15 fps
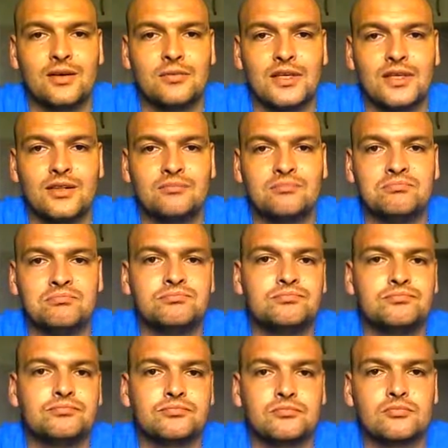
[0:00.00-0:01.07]
I mean,
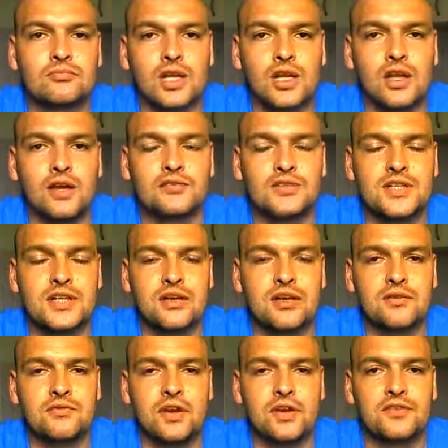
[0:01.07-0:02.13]

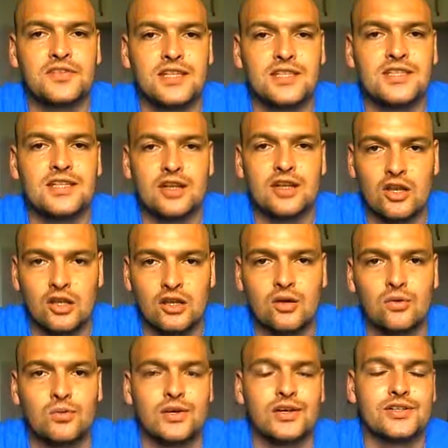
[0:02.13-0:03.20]
I've tasted a lot
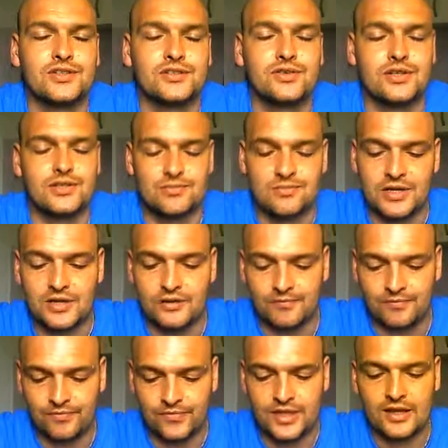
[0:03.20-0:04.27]
worse, trust
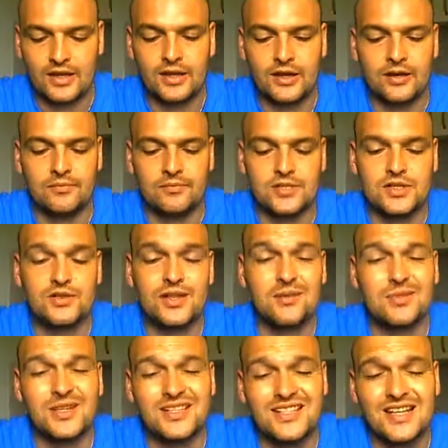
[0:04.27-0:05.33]
me. So that
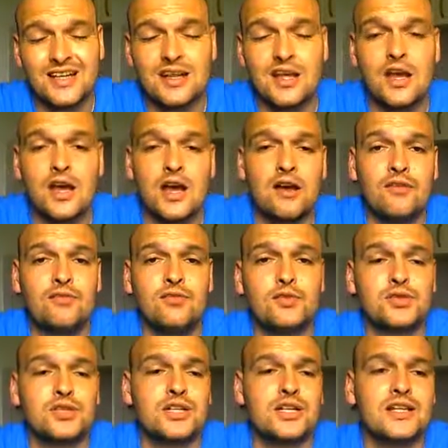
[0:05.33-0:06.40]
being said,
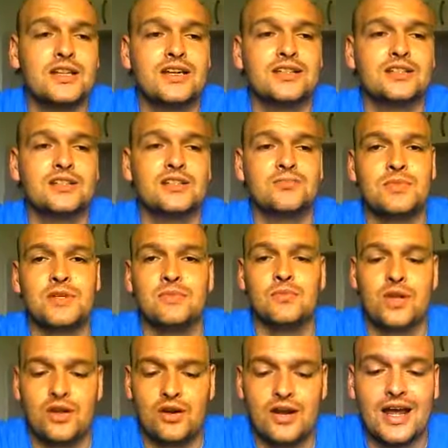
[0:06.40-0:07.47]
unfortunately, that does mean
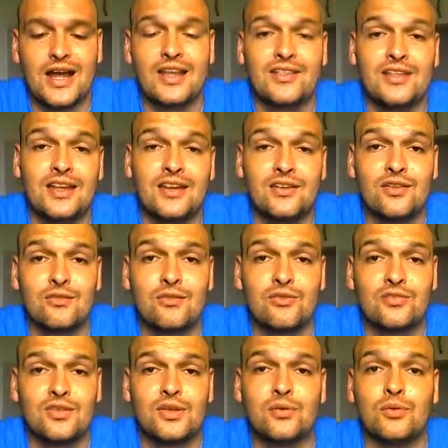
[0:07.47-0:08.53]
we are at the end of the
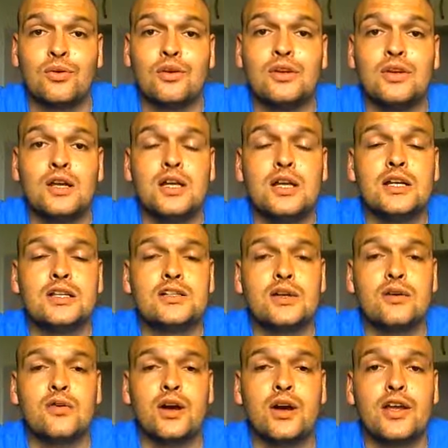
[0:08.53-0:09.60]
review.
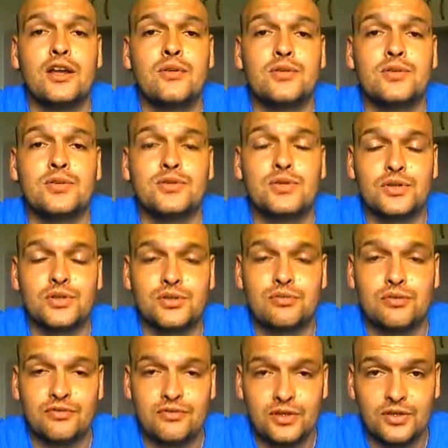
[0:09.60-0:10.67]
So I hope you enjoyed the
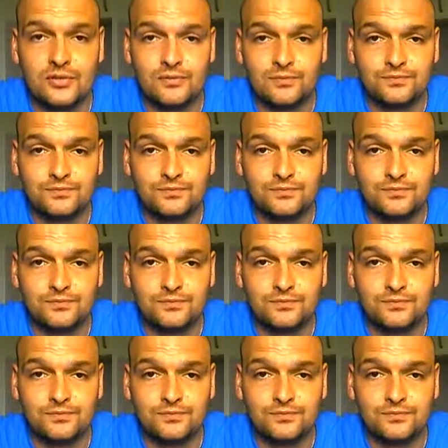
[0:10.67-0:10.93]
review.